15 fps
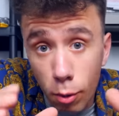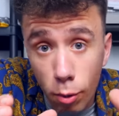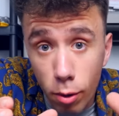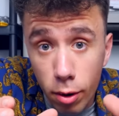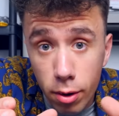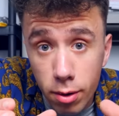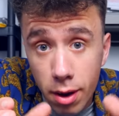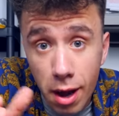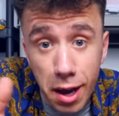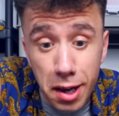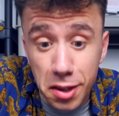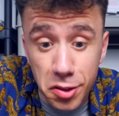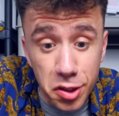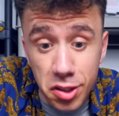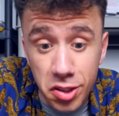Or I
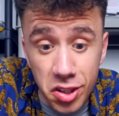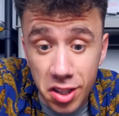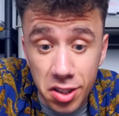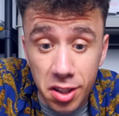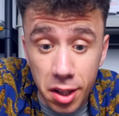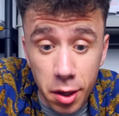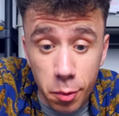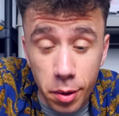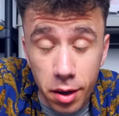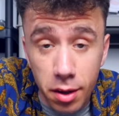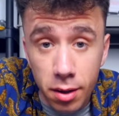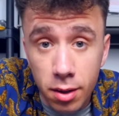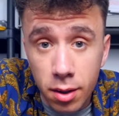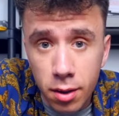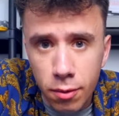can just change the
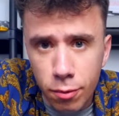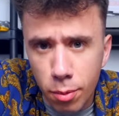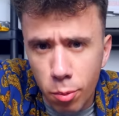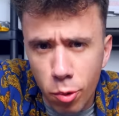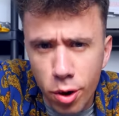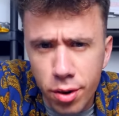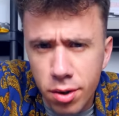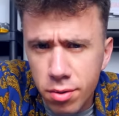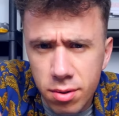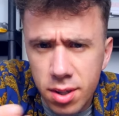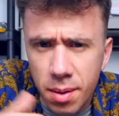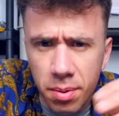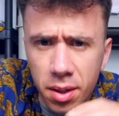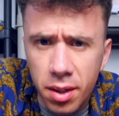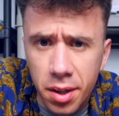liquid from water to
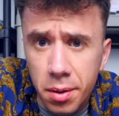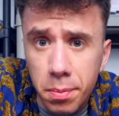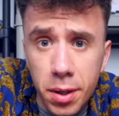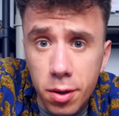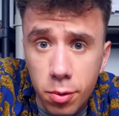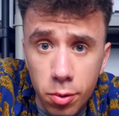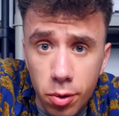something a little bit